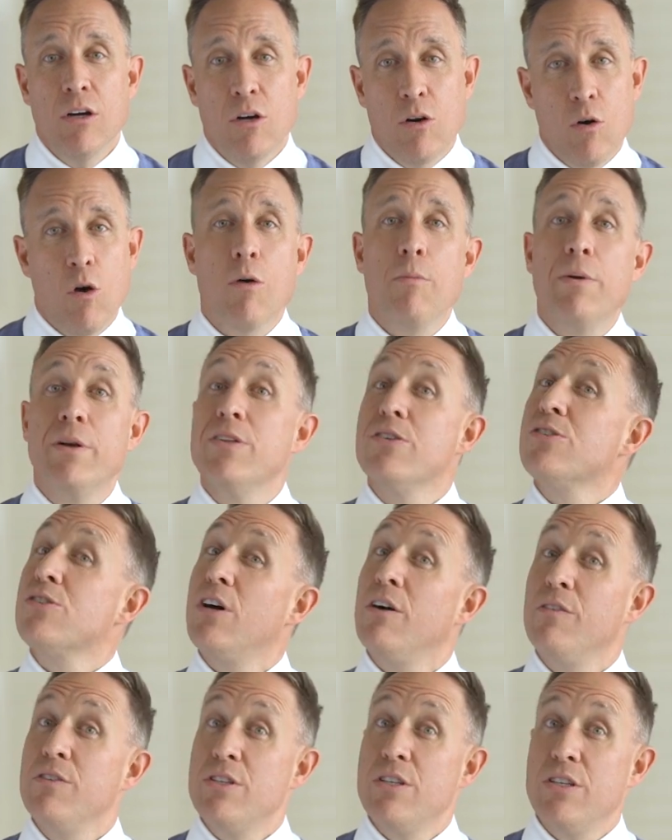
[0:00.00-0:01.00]
Corporate
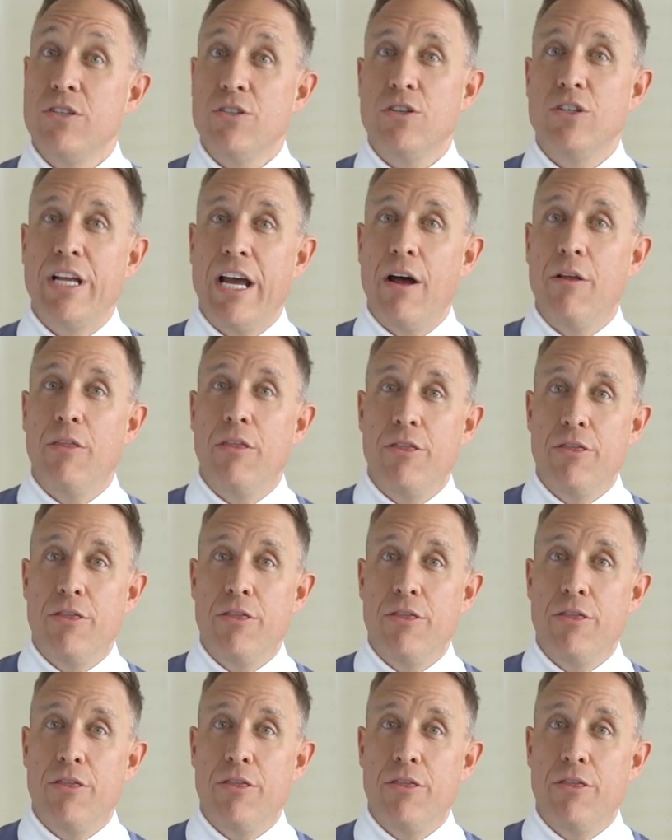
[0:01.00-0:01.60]
insolvencies are down